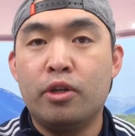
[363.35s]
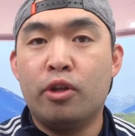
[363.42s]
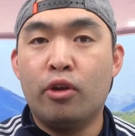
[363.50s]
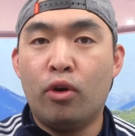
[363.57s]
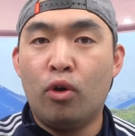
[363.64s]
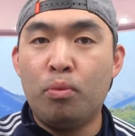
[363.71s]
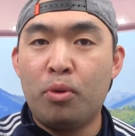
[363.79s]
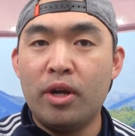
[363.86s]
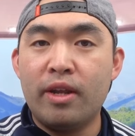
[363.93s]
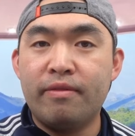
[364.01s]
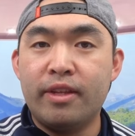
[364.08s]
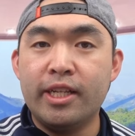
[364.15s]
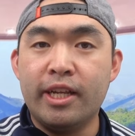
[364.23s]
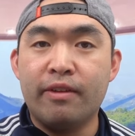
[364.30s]
So the whole point of
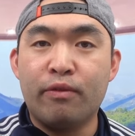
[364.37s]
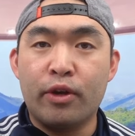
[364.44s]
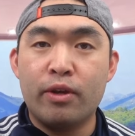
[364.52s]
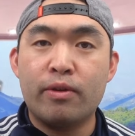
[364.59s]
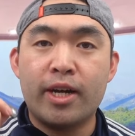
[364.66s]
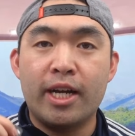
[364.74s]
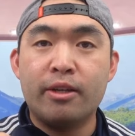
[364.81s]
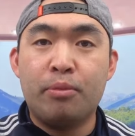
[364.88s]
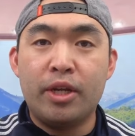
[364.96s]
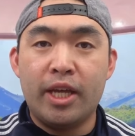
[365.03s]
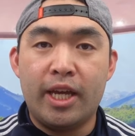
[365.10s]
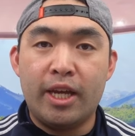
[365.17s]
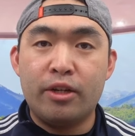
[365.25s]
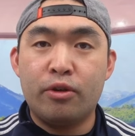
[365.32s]
this is for you guys to put it
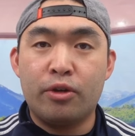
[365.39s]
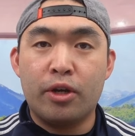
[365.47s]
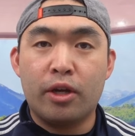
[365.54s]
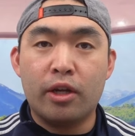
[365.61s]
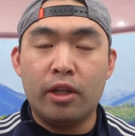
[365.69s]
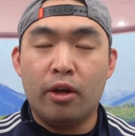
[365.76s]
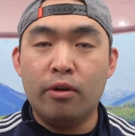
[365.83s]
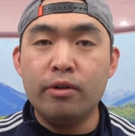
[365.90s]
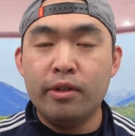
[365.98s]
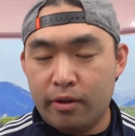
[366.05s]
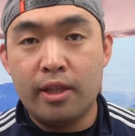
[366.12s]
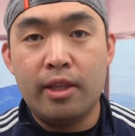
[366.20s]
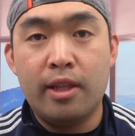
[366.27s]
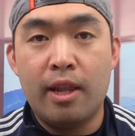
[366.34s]
into your clothes.
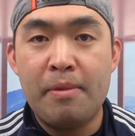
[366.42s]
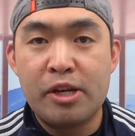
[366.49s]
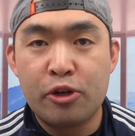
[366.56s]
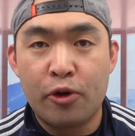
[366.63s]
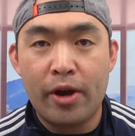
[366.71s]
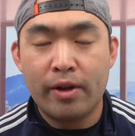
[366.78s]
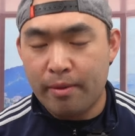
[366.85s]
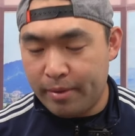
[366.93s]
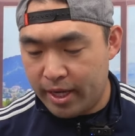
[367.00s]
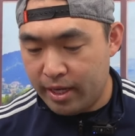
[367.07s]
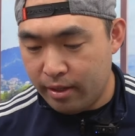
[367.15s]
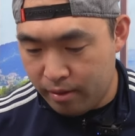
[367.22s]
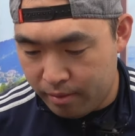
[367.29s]
Let me show you what I mean.